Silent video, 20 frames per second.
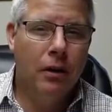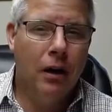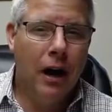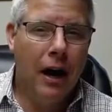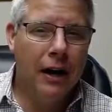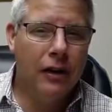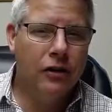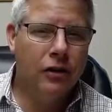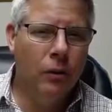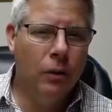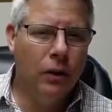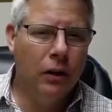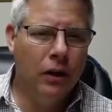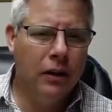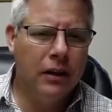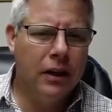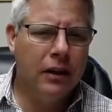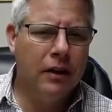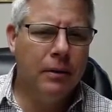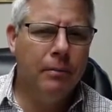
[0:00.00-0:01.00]
Right, so we
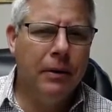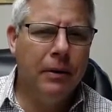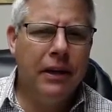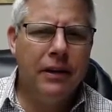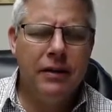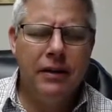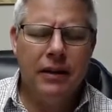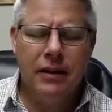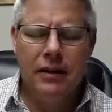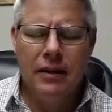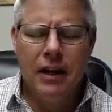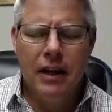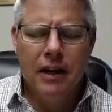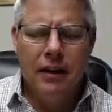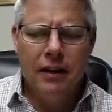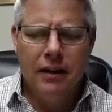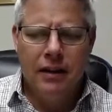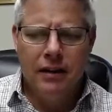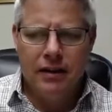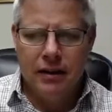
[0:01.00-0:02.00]
looked at the beast as
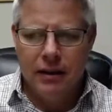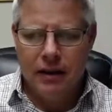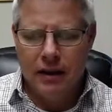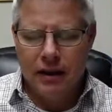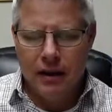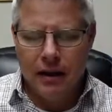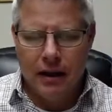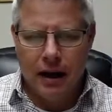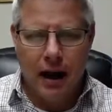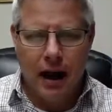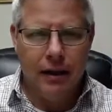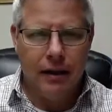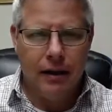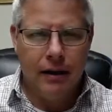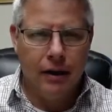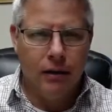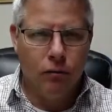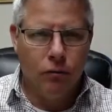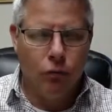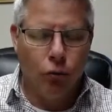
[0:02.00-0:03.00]
this kind of
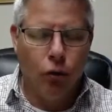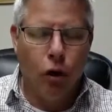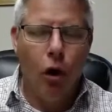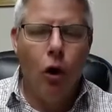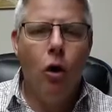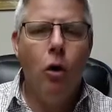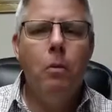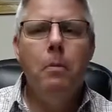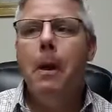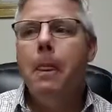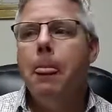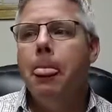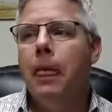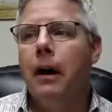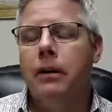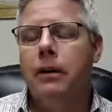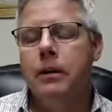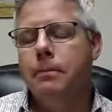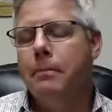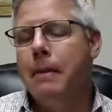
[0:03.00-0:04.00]
Rome
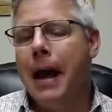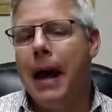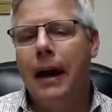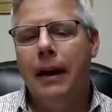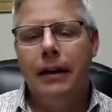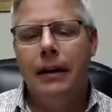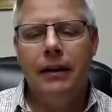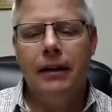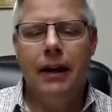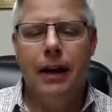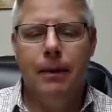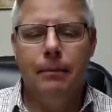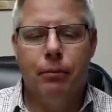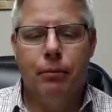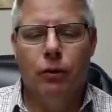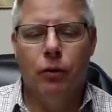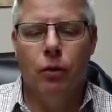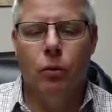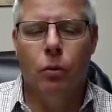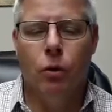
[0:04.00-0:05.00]
demanding
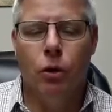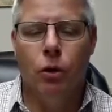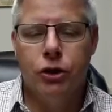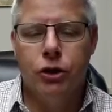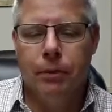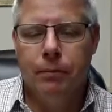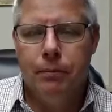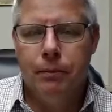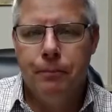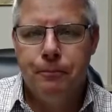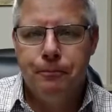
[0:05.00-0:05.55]
emperor worship.